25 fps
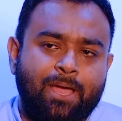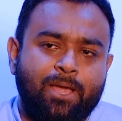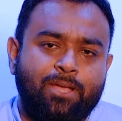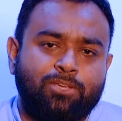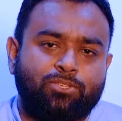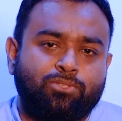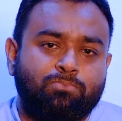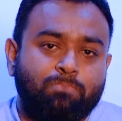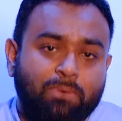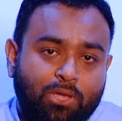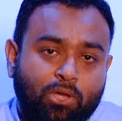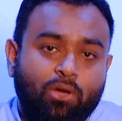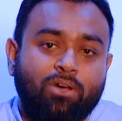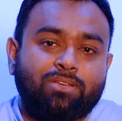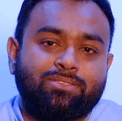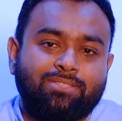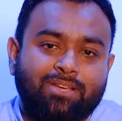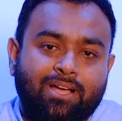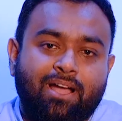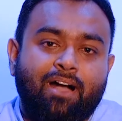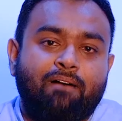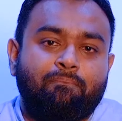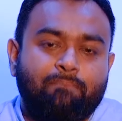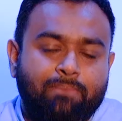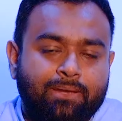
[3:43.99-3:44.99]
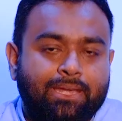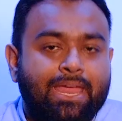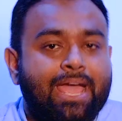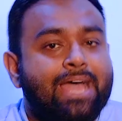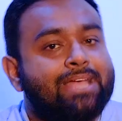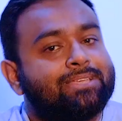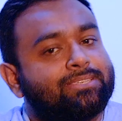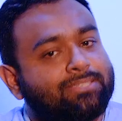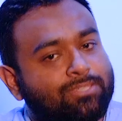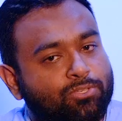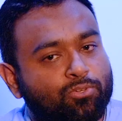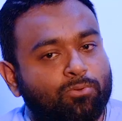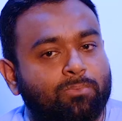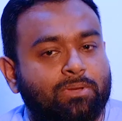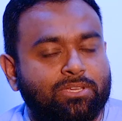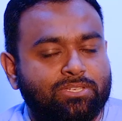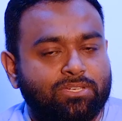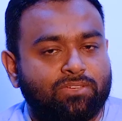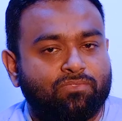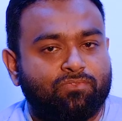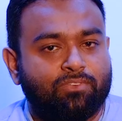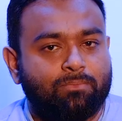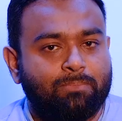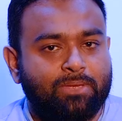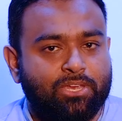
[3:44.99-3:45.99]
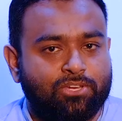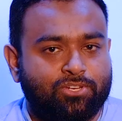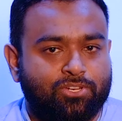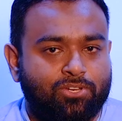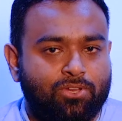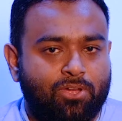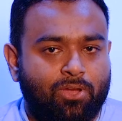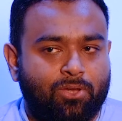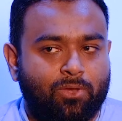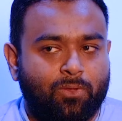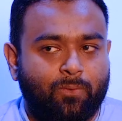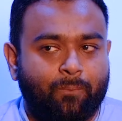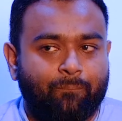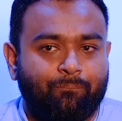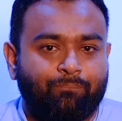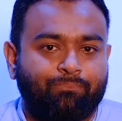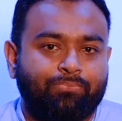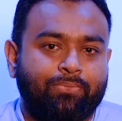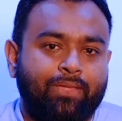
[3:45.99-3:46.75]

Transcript: It's because the government has so much information on you.